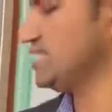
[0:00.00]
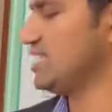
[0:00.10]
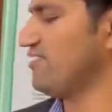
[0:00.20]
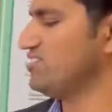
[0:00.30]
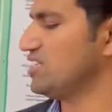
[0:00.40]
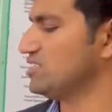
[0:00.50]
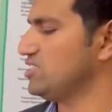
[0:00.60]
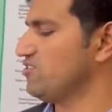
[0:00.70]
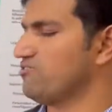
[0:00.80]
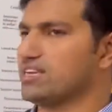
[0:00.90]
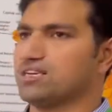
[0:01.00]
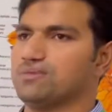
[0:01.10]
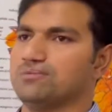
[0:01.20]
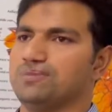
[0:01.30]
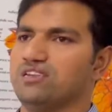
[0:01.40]
a deficiency of
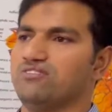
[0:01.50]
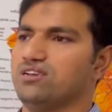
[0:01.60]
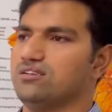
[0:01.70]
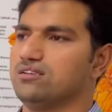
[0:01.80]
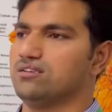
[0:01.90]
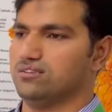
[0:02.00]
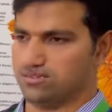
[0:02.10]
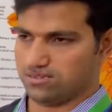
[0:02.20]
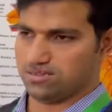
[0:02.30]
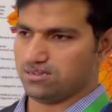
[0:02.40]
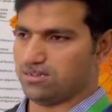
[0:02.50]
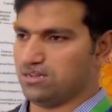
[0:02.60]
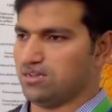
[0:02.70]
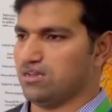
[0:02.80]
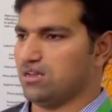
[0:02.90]
vitamin B1.
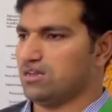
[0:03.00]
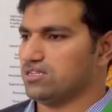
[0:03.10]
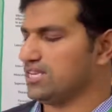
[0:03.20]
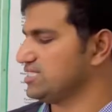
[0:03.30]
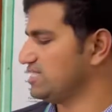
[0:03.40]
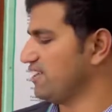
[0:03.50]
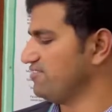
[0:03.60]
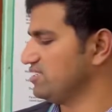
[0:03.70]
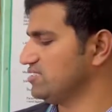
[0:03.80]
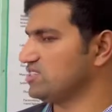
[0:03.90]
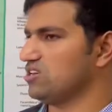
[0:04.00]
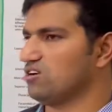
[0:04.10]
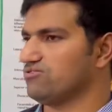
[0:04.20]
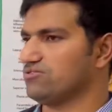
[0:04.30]
There is a deficiency of